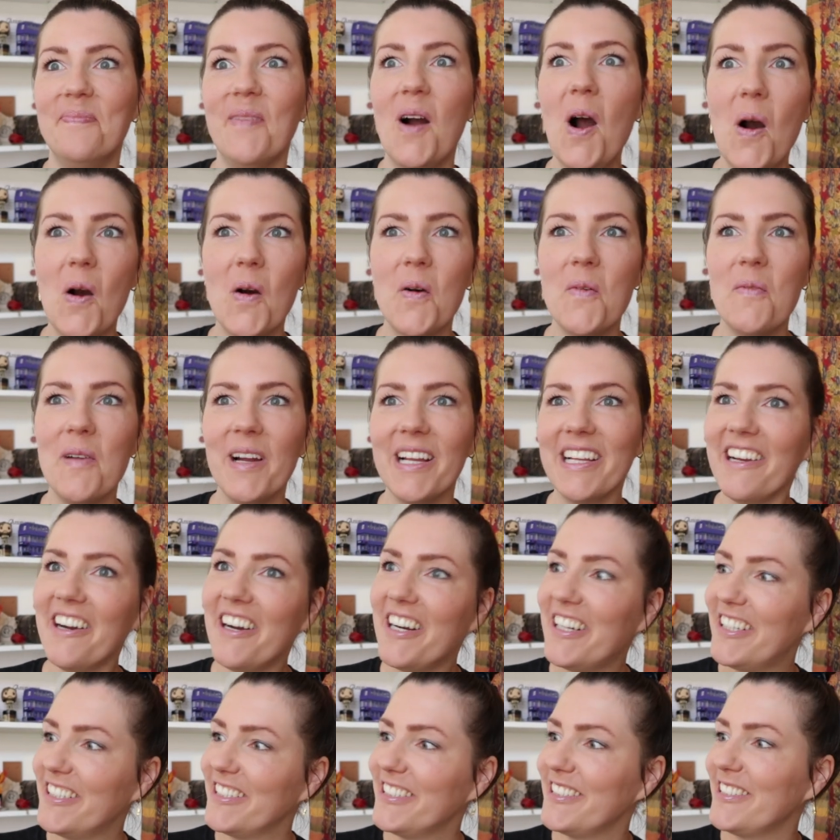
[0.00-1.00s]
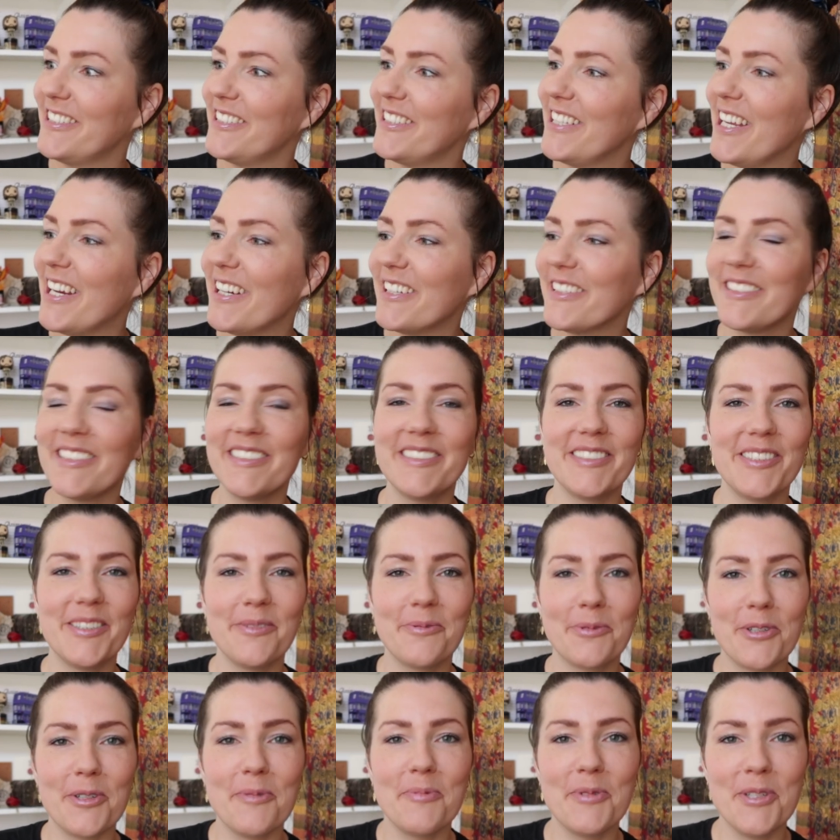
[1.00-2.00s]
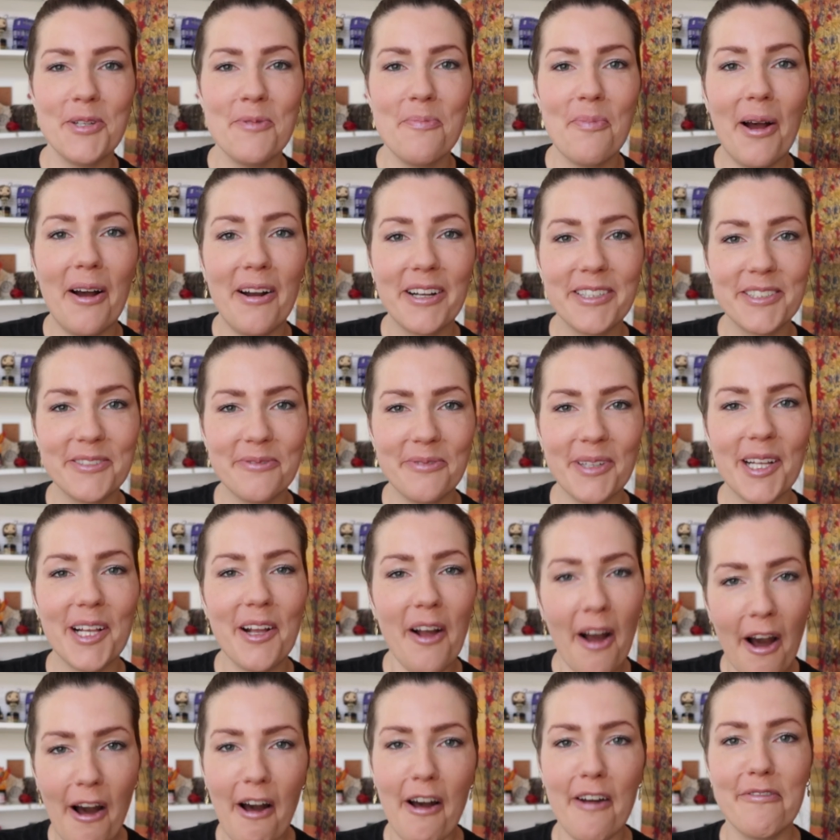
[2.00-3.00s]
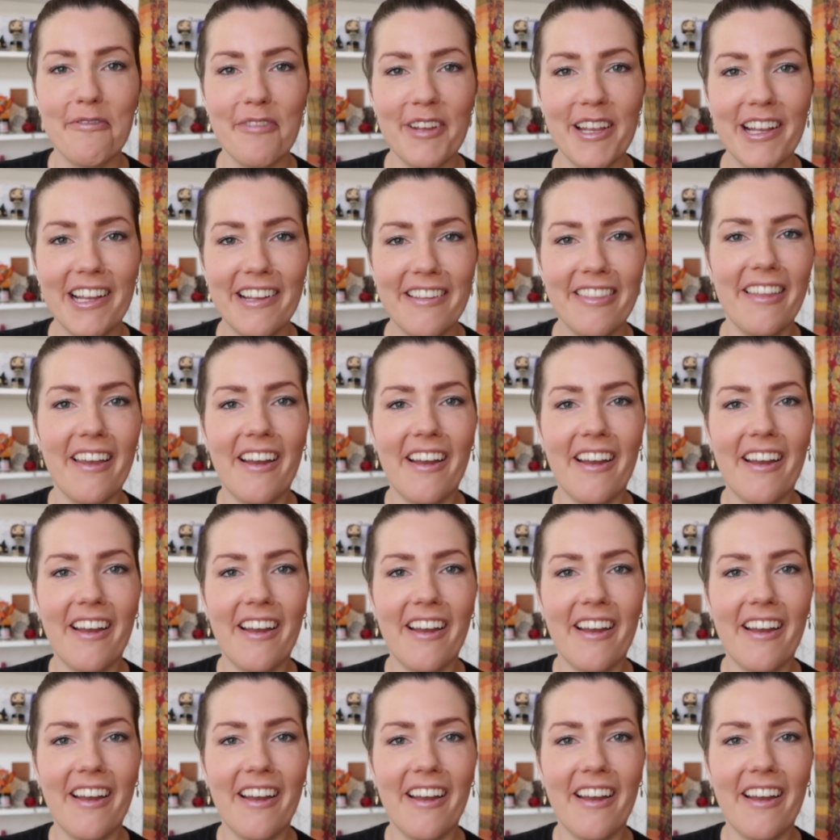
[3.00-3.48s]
Oh my gosh, there's a subscription box with coffee in